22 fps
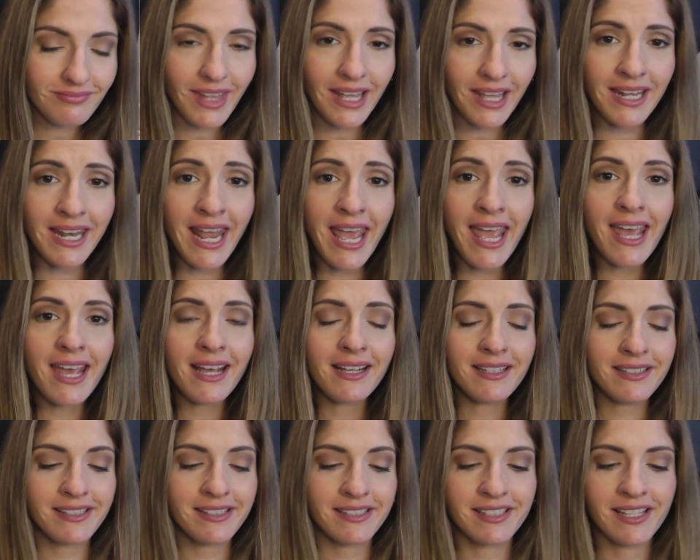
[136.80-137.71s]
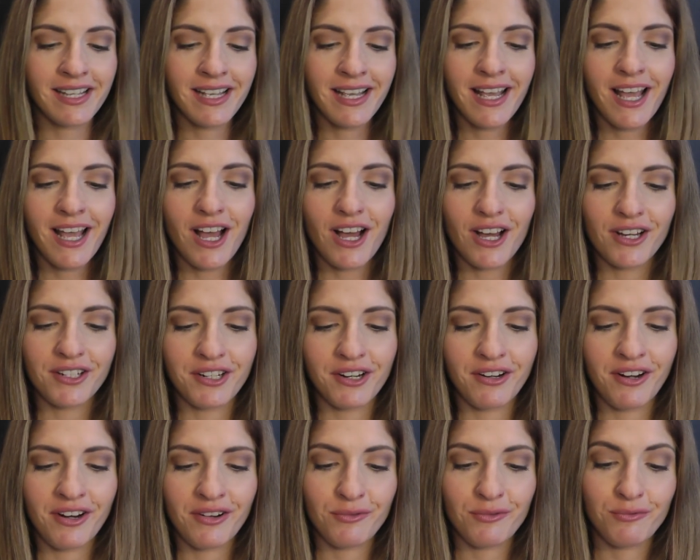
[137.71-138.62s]
next on
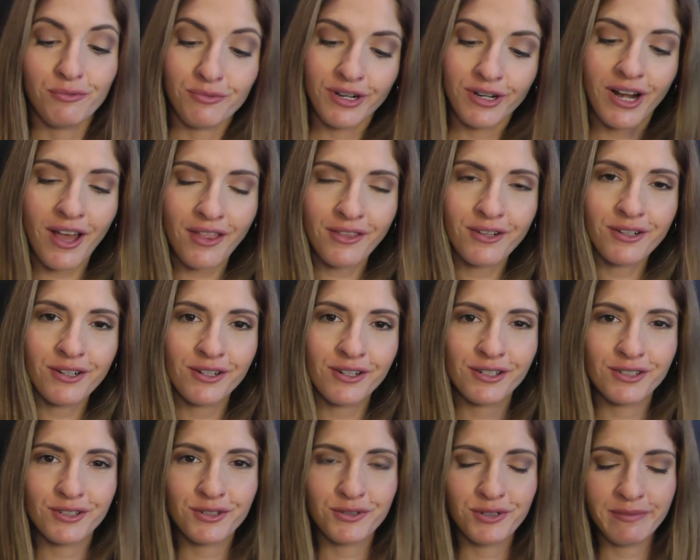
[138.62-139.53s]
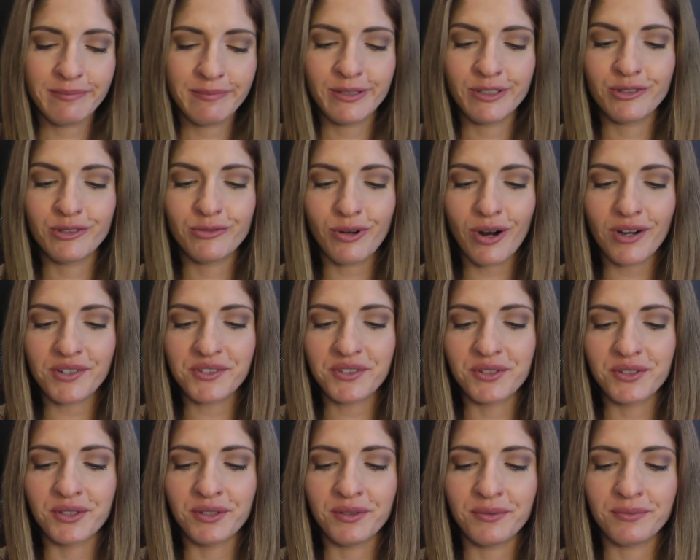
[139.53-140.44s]
an, another trip to the
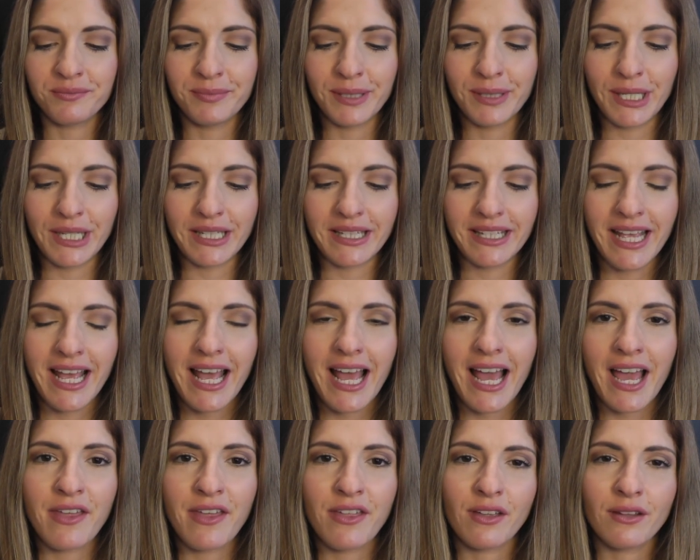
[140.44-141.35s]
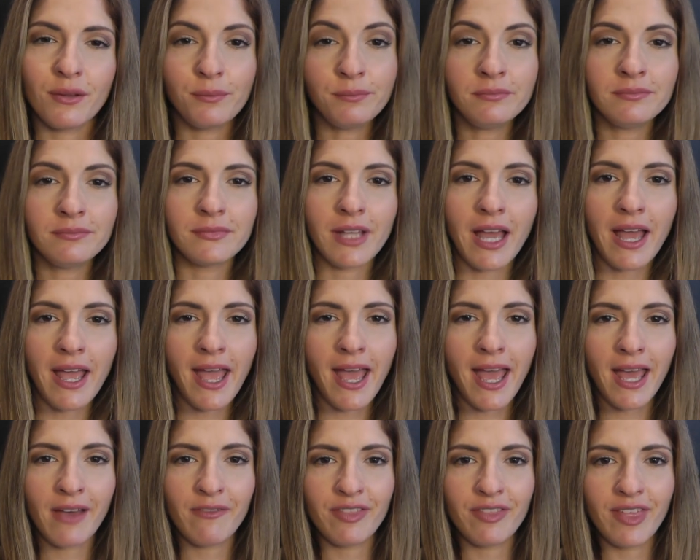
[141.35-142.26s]
drugstore but I thought mm, I
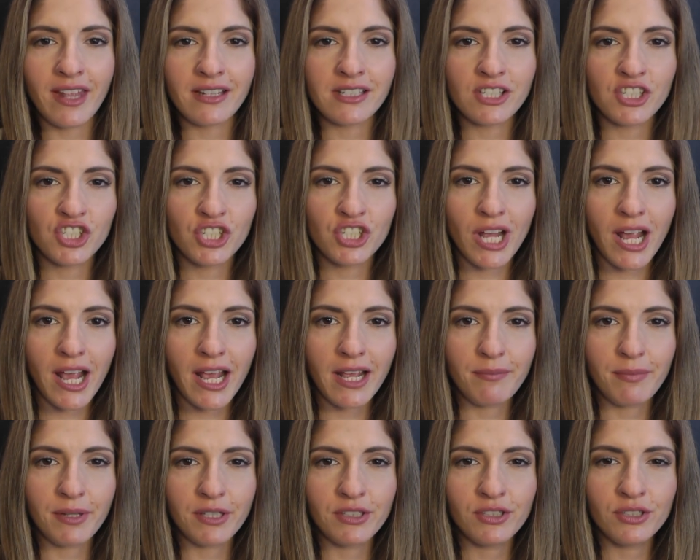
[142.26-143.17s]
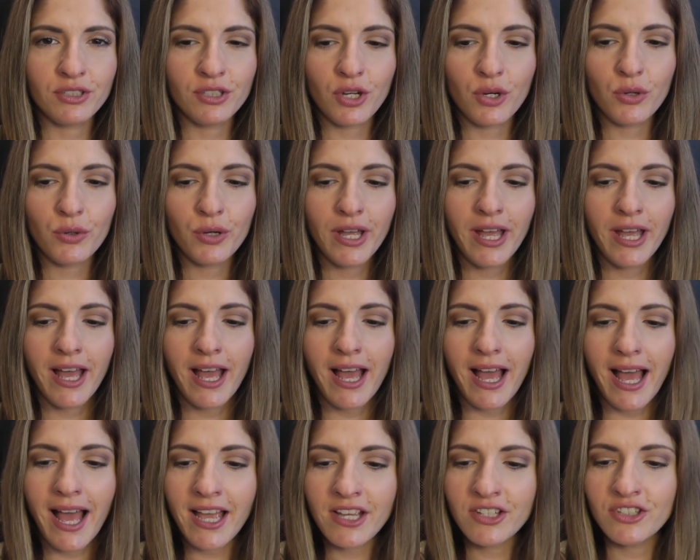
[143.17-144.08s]
have that shade but you know
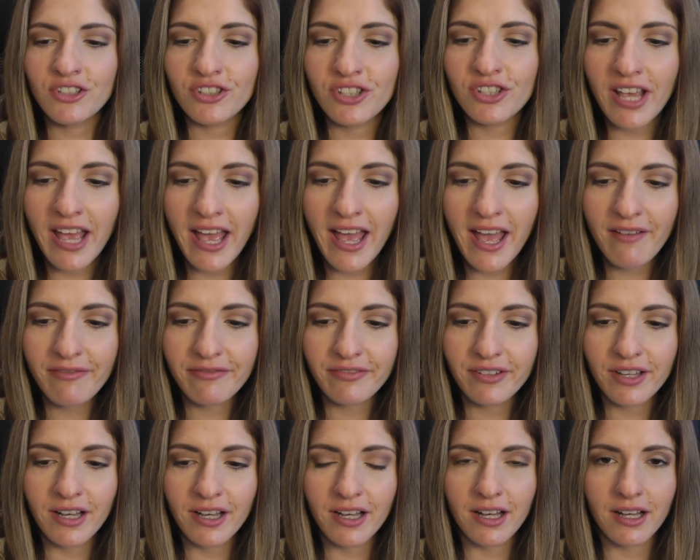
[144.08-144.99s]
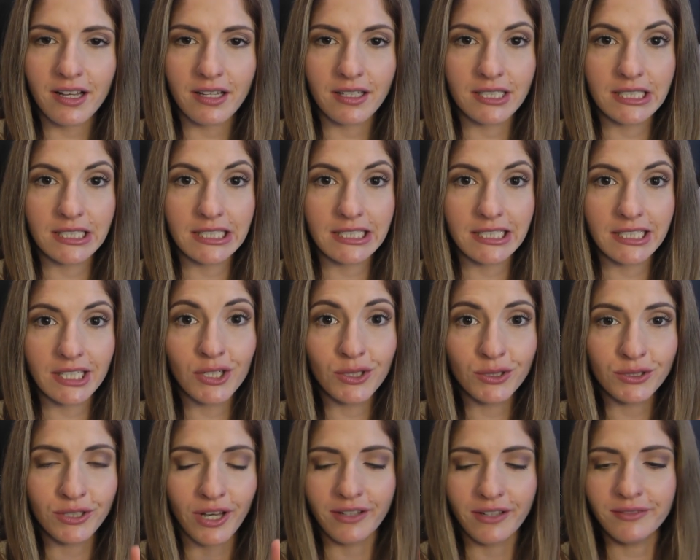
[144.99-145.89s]
I just have uh,
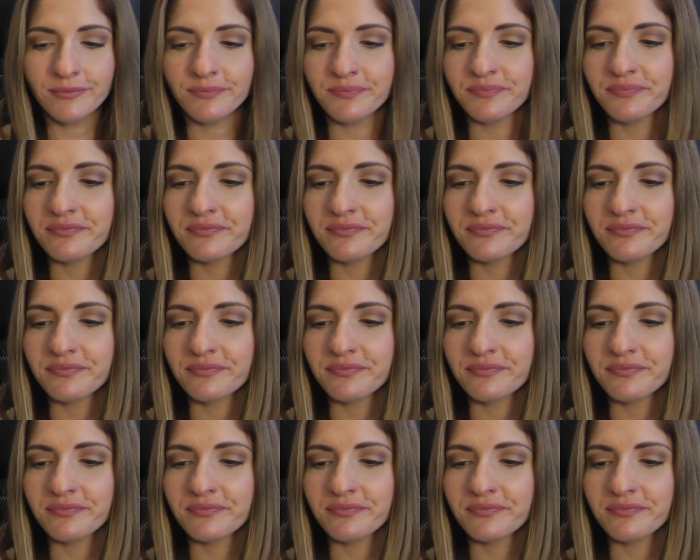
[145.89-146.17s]
hold on